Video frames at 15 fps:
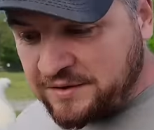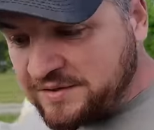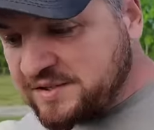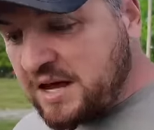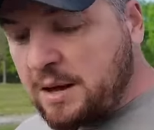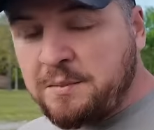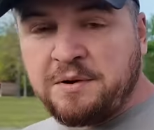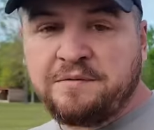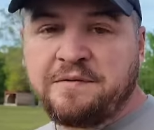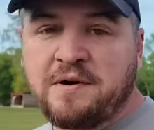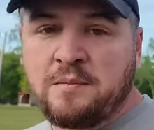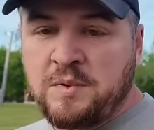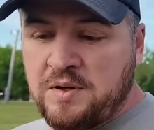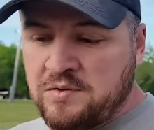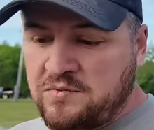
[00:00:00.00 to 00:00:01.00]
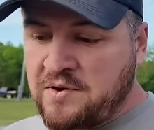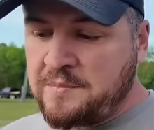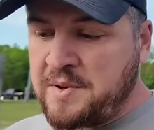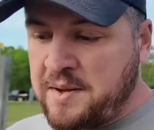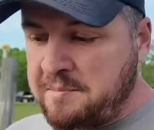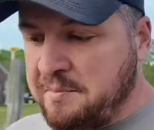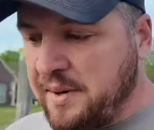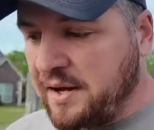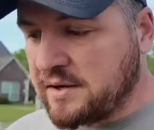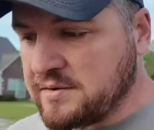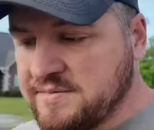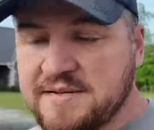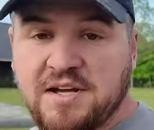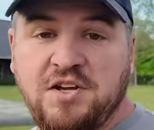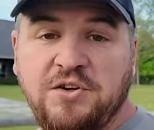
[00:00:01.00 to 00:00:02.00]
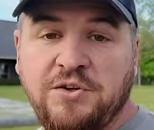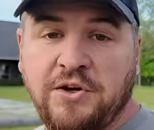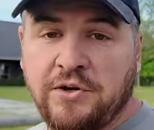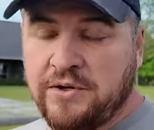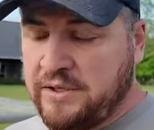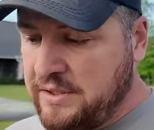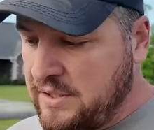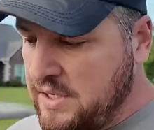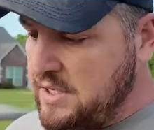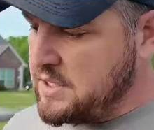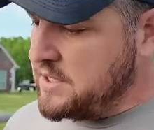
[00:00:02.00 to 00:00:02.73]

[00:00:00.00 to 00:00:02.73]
is coming from is from a buck's urine,